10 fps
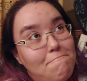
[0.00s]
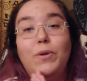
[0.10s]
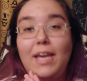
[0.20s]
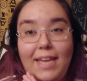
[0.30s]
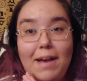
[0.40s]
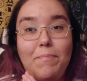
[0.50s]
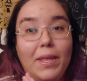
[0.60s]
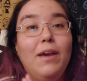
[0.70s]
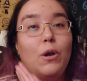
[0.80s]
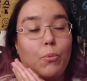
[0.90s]
Okay, yeah,
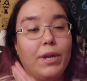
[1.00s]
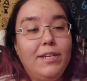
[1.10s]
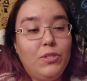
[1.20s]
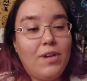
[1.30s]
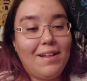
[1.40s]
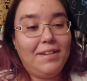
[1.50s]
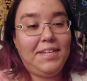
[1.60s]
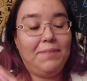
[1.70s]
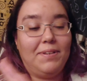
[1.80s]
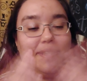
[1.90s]
we're gonna do Holly
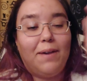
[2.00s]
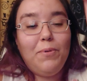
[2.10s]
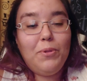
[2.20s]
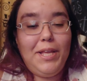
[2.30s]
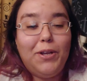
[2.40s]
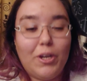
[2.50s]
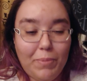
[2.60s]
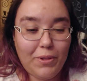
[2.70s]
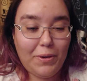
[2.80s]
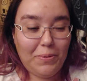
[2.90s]
Davis. I will link her
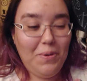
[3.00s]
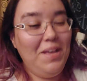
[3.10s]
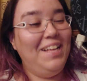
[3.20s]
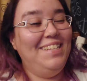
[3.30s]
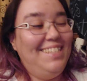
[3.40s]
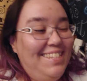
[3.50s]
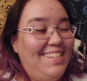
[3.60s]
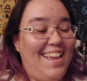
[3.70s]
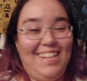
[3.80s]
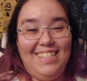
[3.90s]
below,
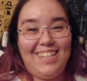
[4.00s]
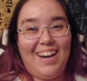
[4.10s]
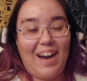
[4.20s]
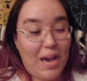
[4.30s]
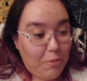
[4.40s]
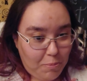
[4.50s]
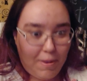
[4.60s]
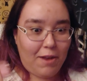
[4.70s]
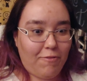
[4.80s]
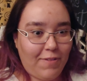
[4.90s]
and uh, I will
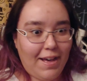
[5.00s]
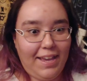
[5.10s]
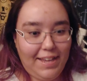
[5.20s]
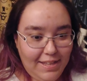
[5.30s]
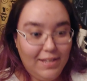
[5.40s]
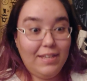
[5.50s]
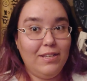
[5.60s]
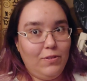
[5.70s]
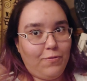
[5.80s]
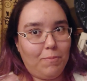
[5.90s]
modify
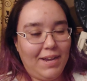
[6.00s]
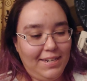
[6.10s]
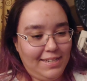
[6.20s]
for my